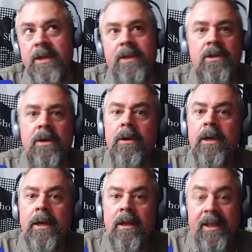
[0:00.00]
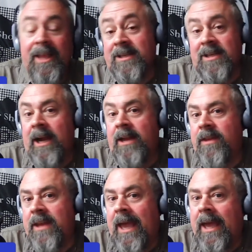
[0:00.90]
So like, that's kind of the
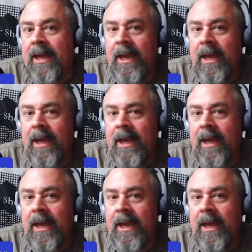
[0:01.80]
day.